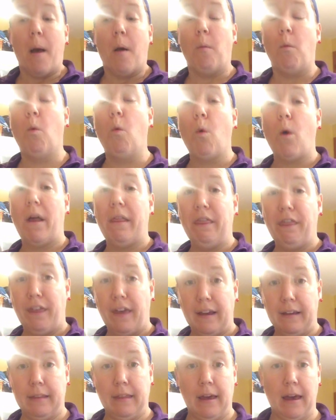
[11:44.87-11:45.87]
One
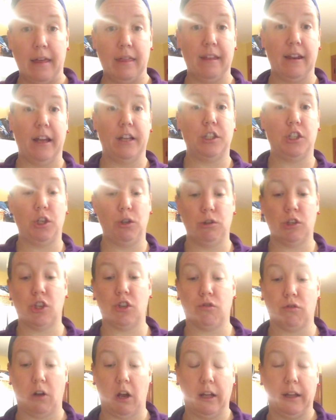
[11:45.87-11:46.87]
thing that I do
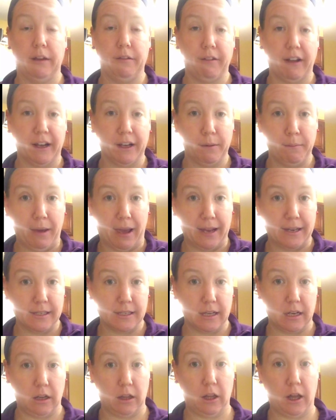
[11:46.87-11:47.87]
strongly recommend,
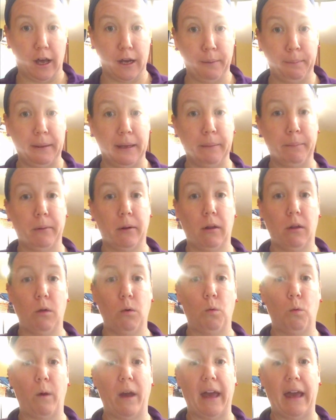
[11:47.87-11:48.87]
and a lot of
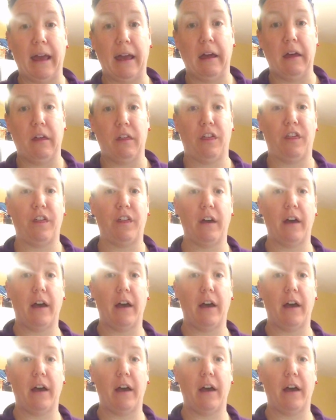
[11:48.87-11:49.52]
people with